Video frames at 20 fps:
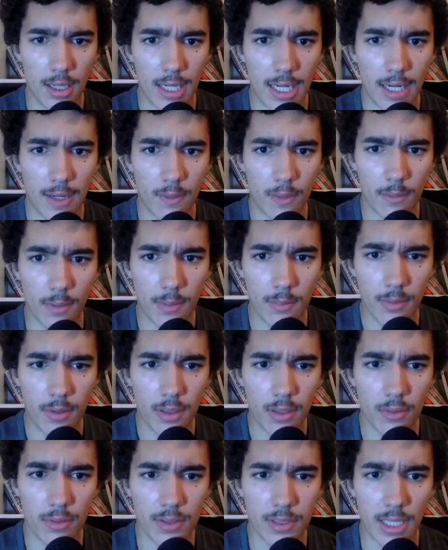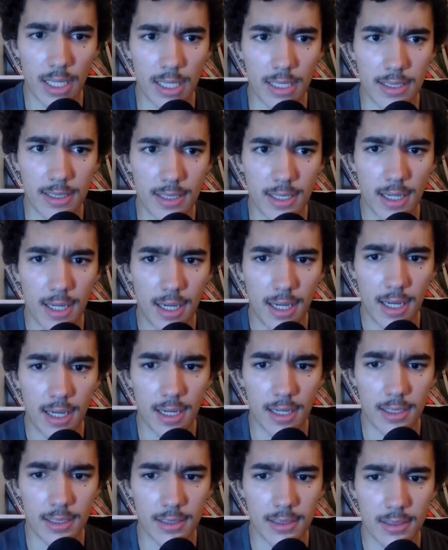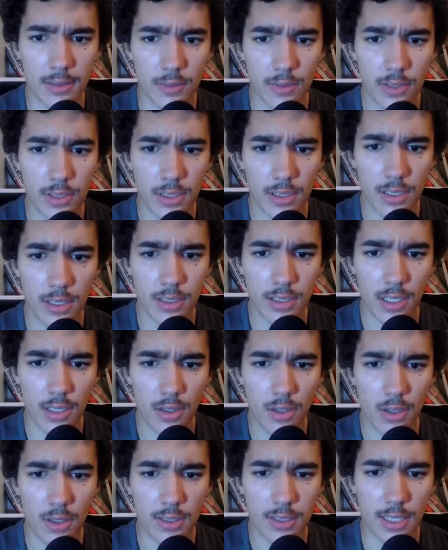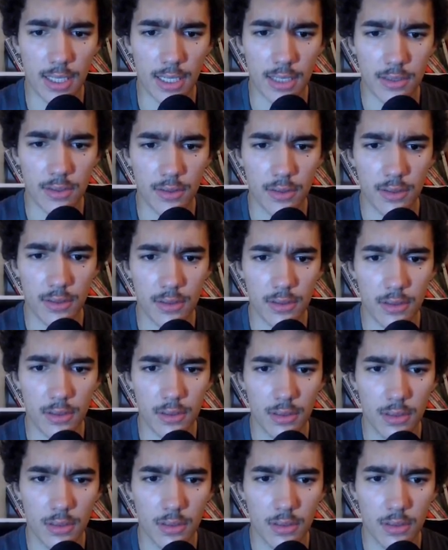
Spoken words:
I remember there was a tax. Is there not a tax on this?